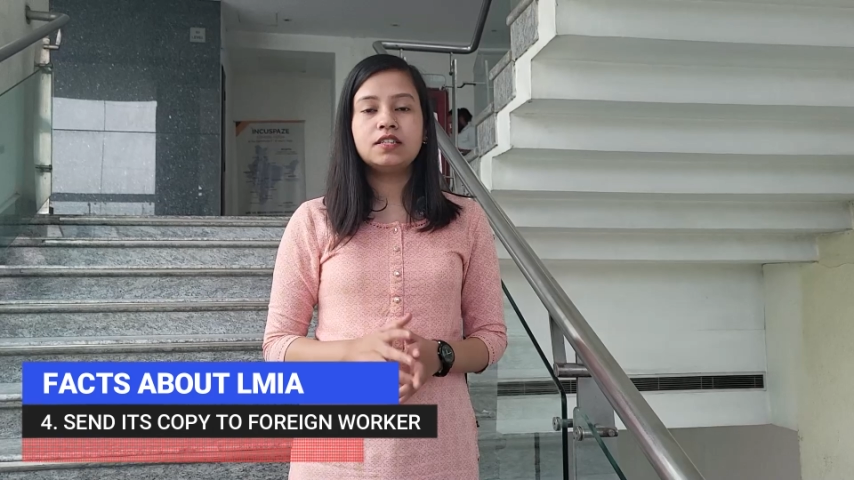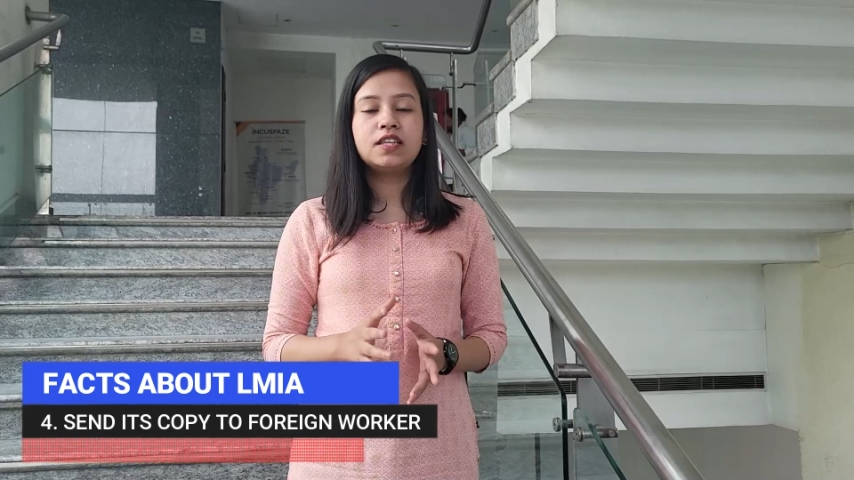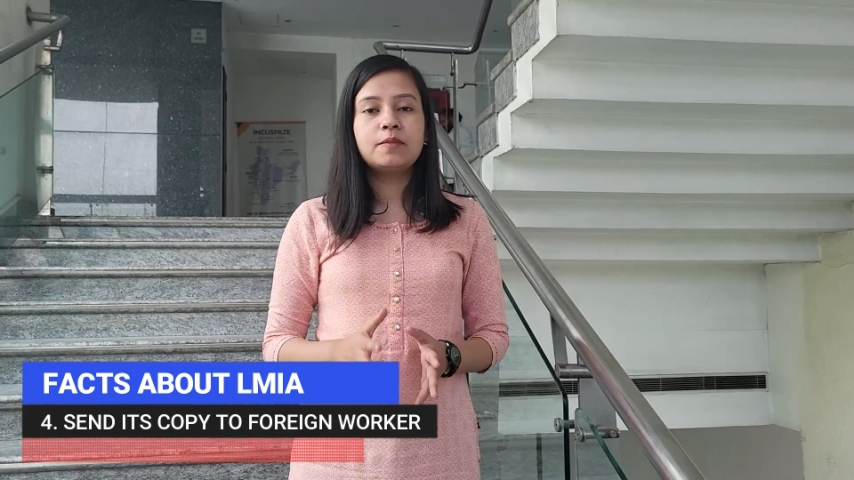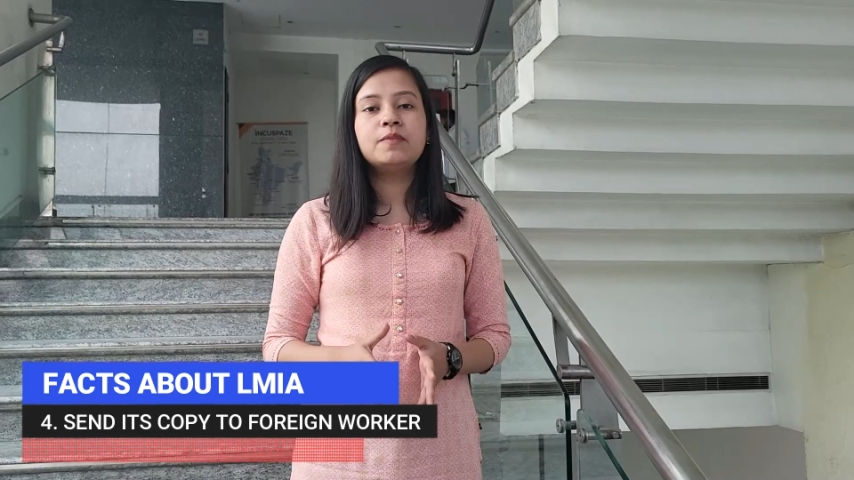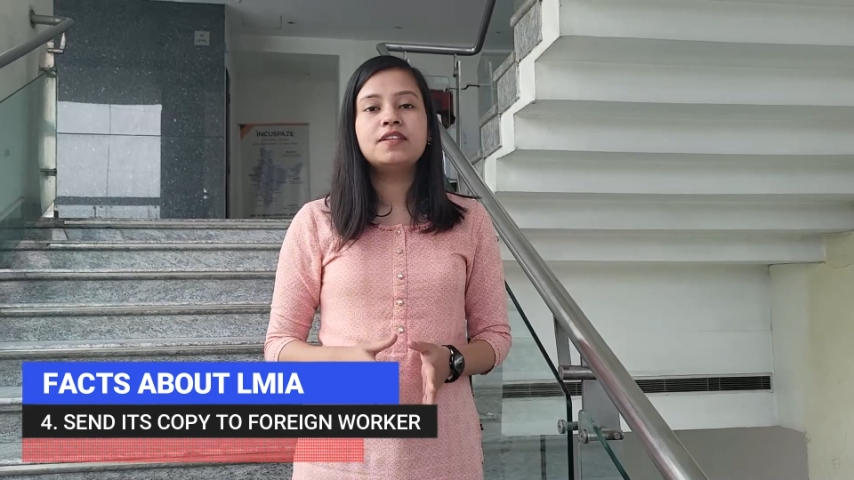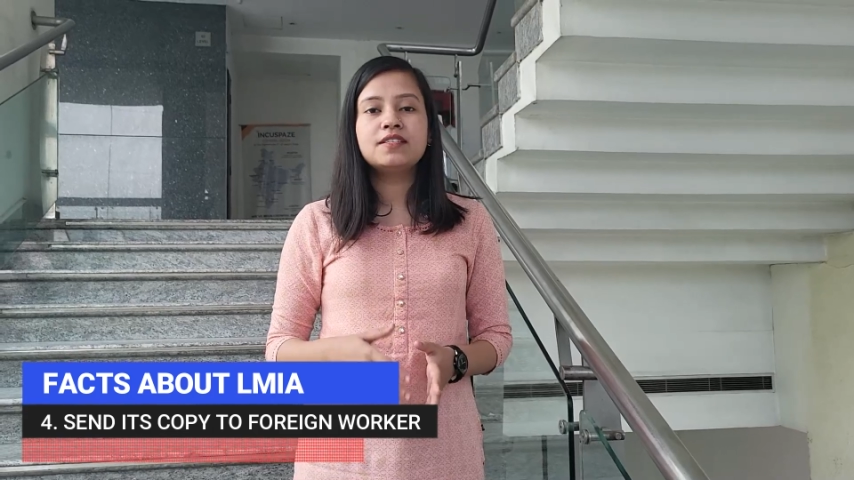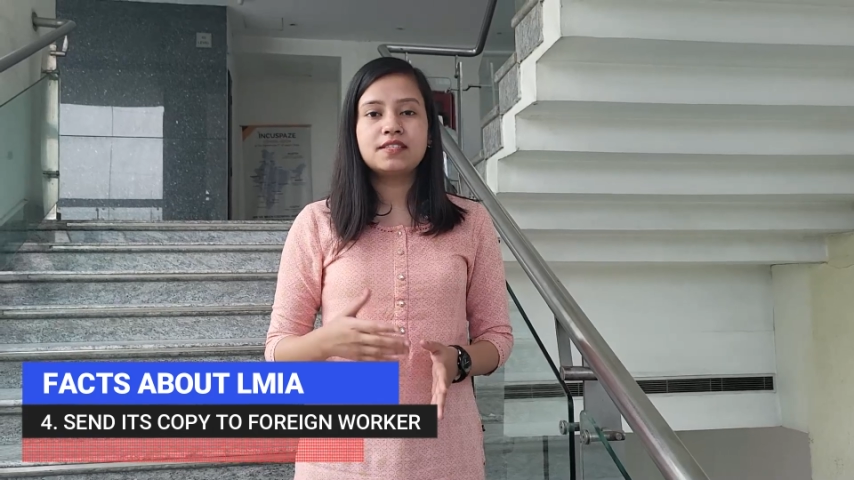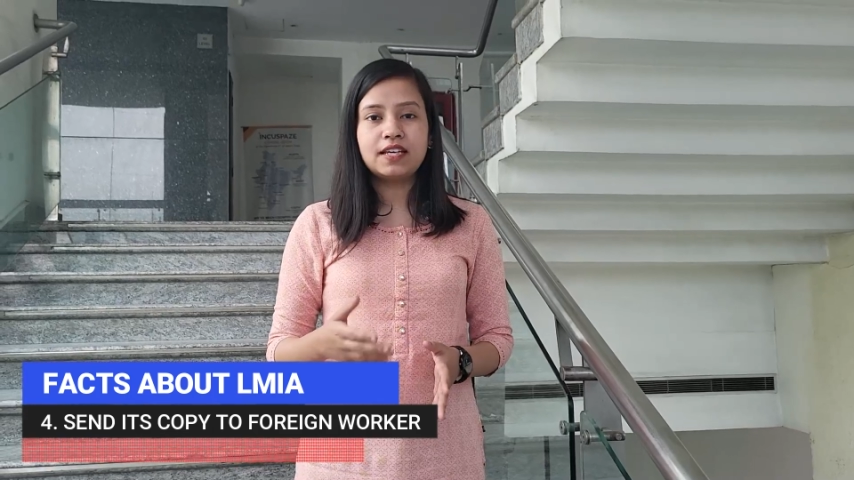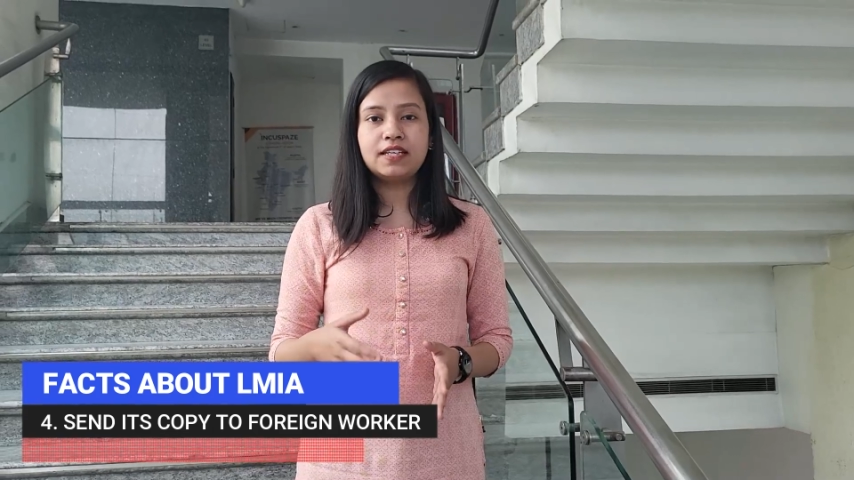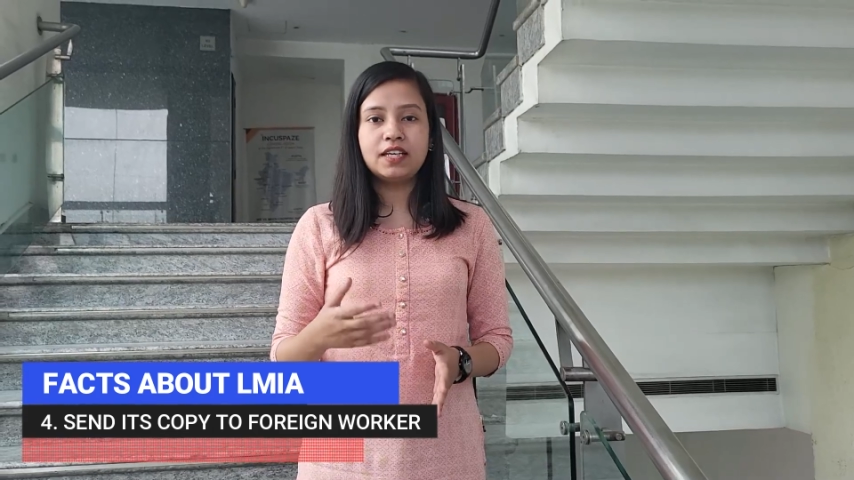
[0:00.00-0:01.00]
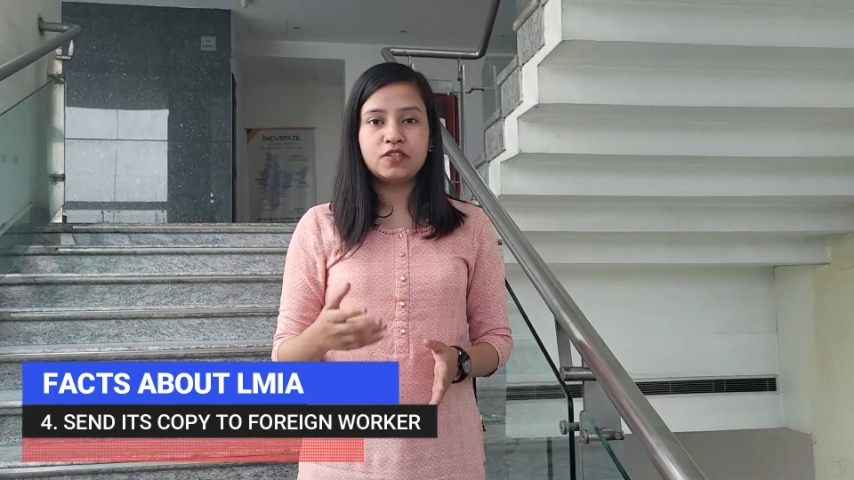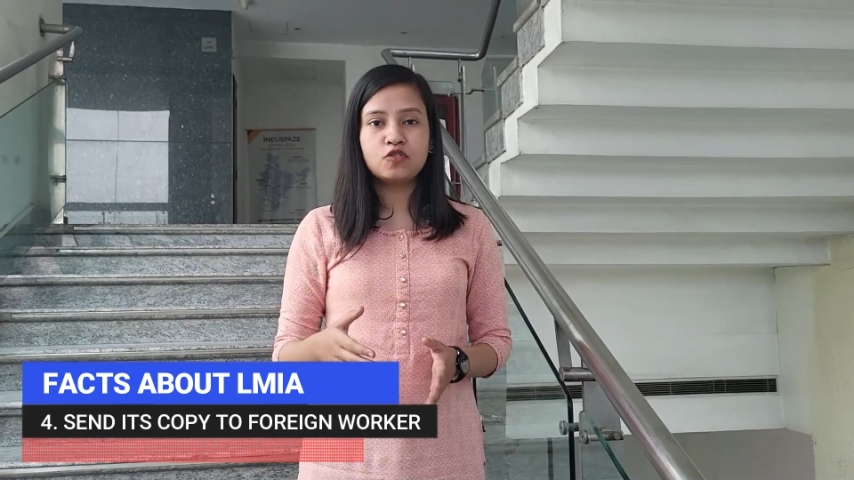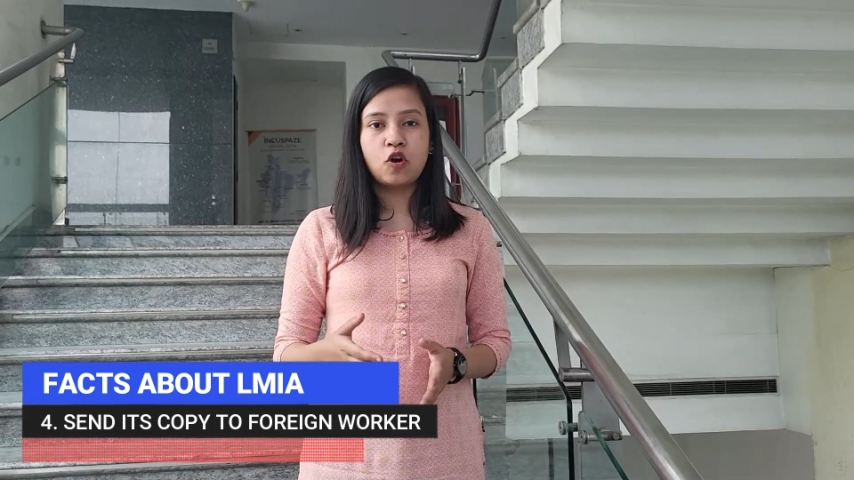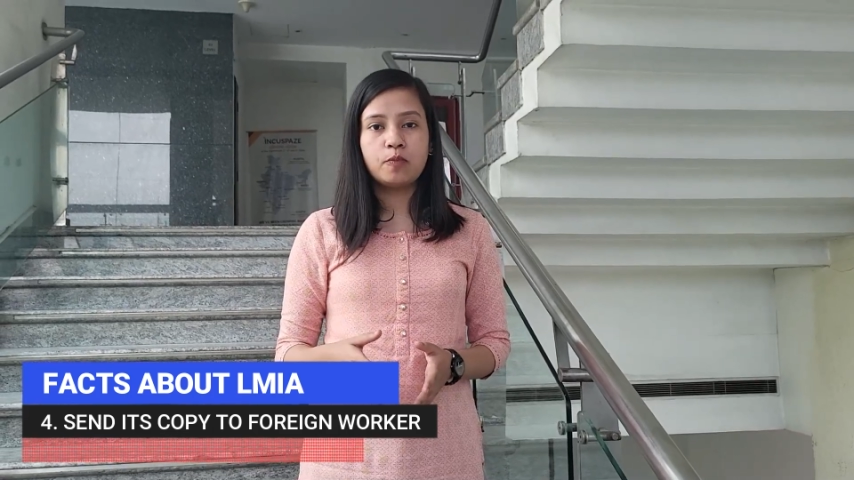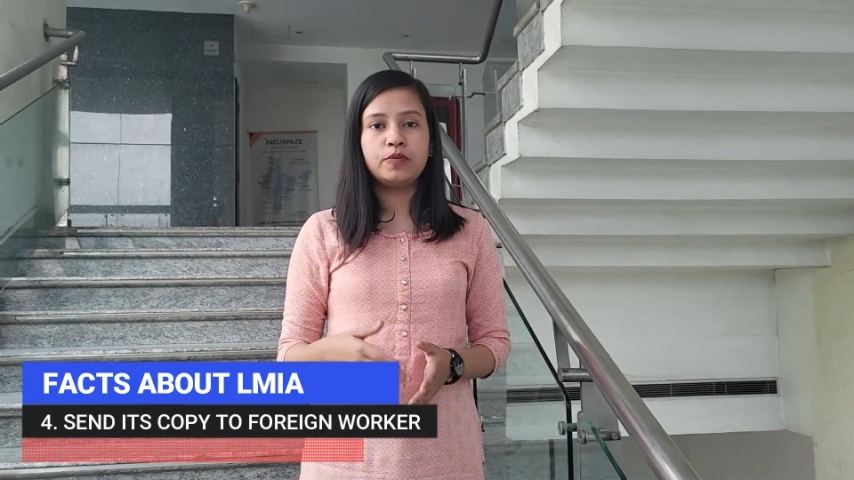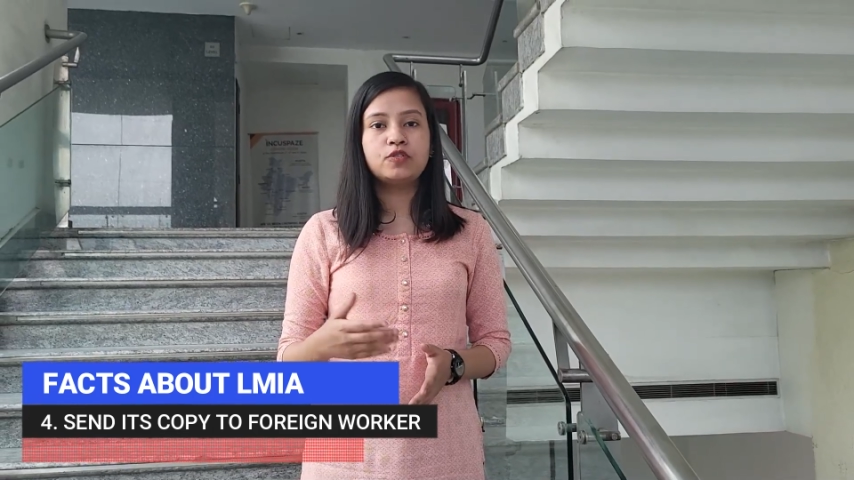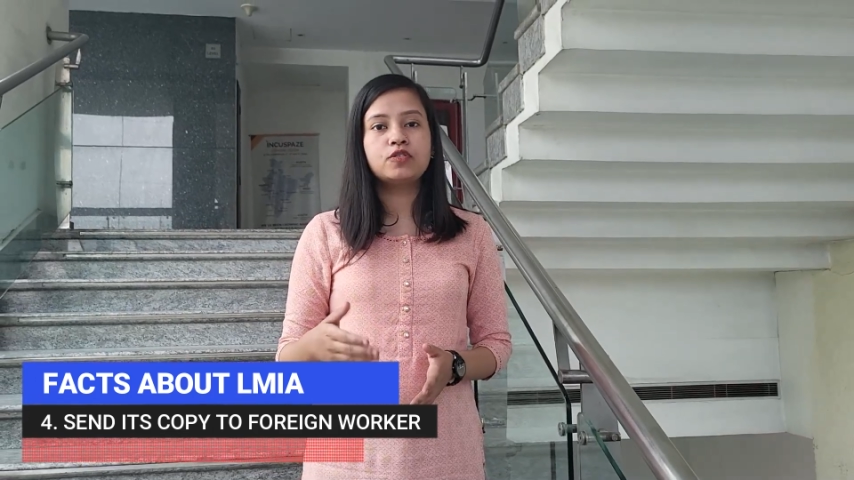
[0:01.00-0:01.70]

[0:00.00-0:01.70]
they must send its copy to